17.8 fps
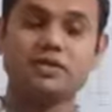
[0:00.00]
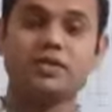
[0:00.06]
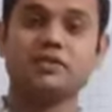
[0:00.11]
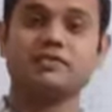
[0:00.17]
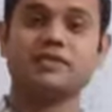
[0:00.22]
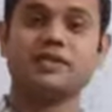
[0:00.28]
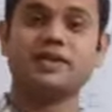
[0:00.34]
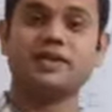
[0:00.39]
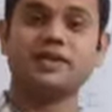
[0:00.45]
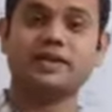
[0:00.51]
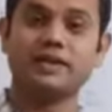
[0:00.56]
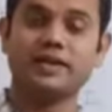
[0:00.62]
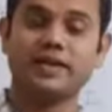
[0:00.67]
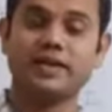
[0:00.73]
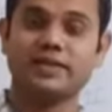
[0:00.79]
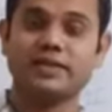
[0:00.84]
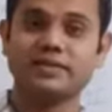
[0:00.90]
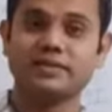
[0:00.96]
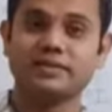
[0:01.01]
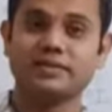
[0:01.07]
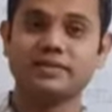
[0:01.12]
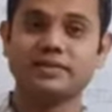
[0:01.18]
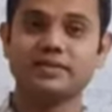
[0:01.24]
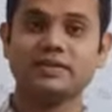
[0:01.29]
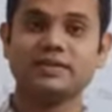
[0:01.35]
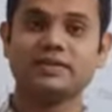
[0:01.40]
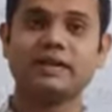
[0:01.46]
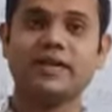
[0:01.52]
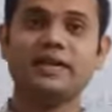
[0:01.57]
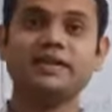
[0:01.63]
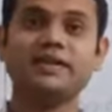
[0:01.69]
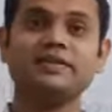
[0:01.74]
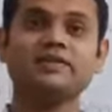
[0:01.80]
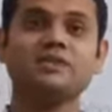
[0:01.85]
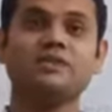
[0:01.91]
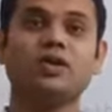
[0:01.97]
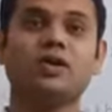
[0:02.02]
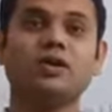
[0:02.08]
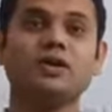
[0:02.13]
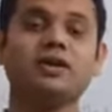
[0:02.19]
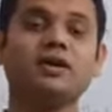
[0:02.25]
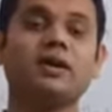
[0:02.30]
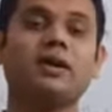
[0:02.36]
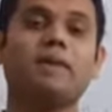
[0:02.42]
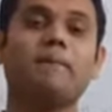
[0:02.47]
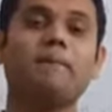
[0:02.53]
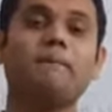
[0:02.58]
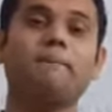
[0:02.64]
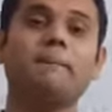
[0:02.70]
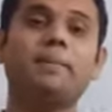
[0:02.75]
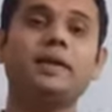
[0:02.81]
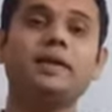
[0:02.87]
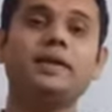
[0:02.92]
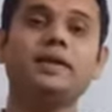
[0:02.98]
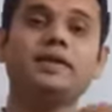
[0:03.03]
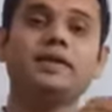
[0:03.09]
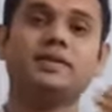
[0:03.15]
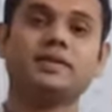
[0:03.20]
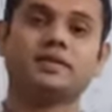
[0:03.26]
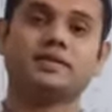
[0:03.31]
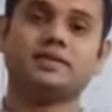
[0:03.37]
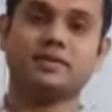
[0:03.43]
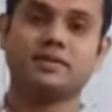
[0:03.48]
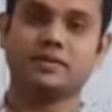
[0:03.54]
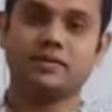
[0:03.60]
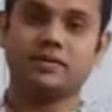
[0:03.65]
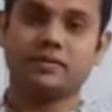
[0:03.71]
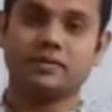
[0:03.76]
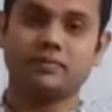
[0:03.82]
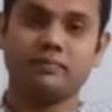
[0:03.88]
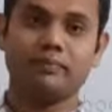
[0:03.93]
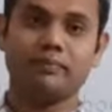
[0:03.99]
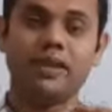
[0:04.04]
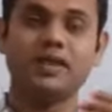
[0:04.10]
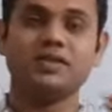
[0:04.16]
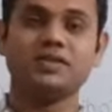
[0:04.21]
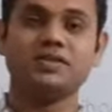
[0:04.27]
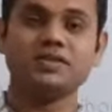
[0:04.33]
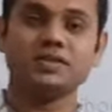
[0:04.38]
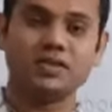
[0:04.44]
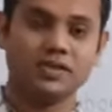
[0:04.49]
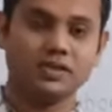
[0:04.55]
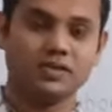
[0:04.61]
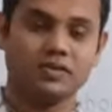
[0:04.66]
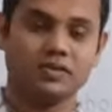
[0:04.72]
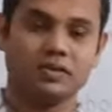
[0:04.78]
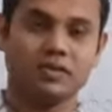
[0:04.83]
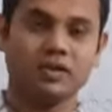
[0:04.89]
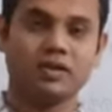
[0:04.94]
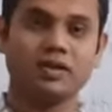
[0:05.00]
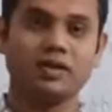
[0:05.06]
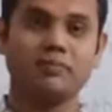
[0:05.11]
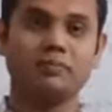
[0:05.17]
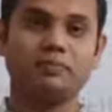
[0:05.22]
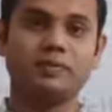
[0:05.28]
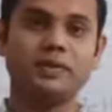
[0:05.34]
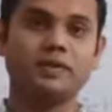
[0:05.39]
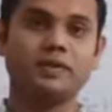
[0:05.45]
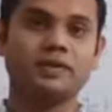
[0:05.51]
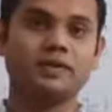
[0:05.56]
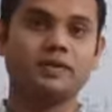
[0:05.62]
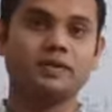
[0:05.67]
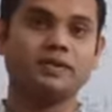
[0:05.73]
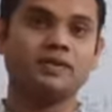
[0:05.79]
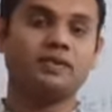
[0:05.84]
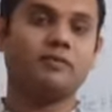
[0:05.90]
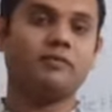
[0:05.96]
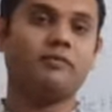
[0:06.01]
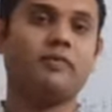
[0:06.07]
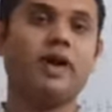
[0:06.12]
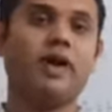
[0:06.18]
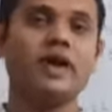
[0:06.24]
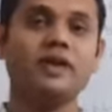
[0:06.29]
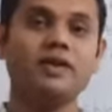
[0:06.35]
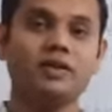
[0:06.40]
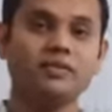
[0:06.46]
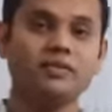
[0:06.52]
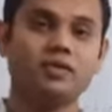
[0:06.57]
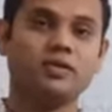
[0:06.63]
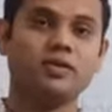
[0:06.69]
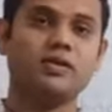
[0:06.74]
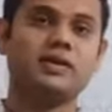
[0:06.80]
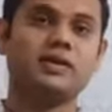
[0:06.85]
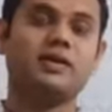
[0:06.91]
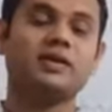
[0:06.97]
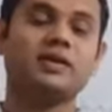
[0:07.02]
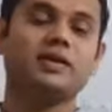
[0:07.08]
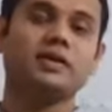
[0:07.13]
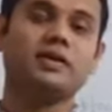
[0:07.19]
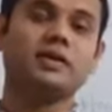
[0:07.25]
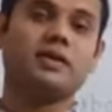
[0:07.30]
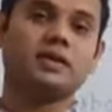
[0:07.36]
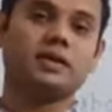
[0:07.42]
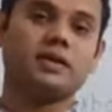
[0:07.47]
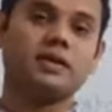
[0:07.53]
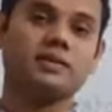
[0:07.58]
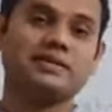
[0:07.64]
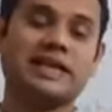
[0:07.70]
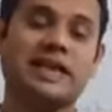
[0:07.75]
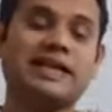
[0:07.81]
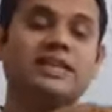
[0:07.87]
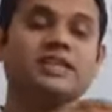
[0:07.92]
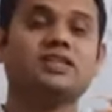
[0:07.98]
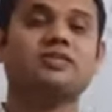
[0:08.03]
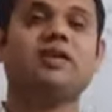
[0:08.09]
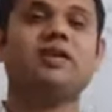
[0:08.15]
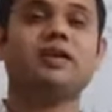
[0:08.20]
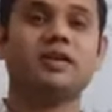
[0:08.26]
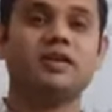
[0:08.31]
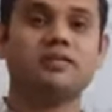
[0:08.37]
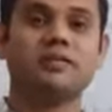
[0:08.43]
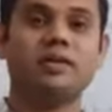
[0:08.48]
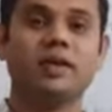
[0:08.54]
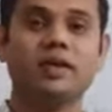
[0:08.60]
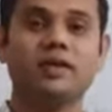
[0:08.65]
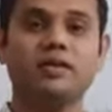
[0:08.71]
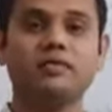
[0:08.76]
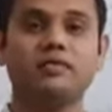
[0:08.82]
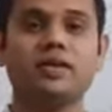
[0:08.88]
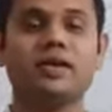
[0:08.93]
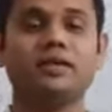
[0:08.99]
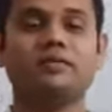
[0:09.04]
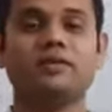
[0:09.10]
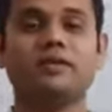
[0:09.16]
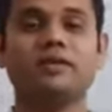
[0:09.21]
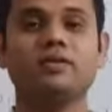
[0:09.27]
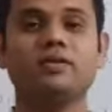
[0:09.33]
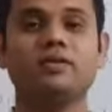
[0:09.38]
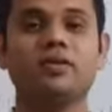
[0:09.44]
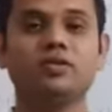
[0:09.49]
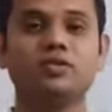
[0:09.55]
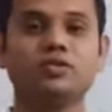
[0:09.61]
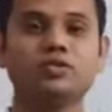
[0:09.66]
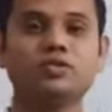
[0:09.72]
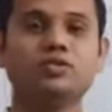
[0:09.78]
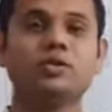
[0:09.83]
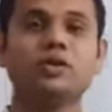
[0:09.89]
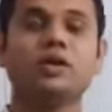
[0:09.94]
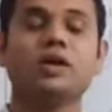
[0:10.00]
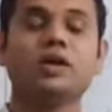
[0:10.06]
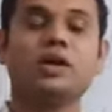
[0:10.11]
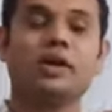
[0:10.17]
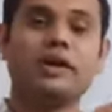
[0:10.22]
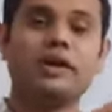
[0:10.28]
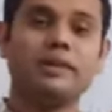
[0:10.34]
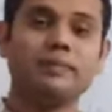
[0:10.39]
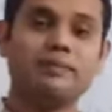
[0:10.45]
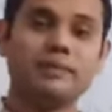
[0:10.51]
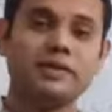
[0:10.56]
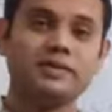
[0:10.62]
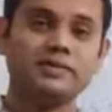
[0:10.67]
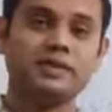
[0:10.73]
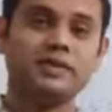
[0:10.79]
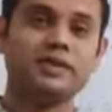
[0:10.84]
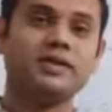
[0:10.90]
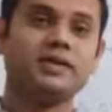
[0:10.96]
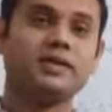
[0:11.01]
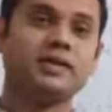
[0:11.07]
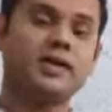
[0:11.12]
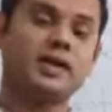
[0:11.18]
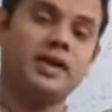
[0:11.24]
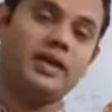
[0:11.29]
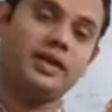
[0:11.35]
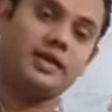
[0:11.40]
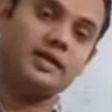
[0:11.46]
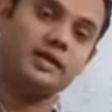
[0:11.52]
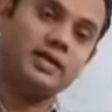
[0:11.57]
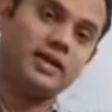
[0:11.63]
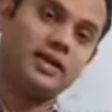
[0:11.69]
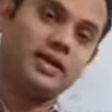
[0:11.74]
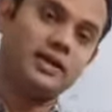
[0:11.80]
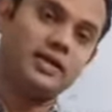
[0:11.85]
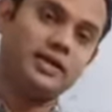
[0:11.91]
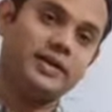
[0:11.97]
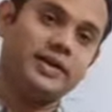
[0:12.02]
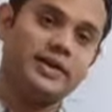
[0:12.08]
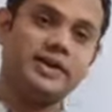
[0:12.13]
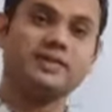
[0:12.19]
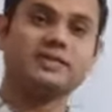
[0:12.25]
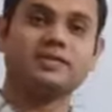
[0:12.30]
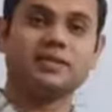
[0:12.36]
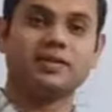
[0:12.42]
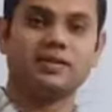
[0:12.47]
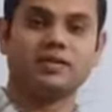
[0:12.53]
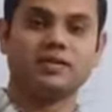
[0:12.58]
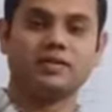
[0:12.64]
of central tendency, that is not a complete measure or a complete value or a satisfactory value that will going to represent and that data set.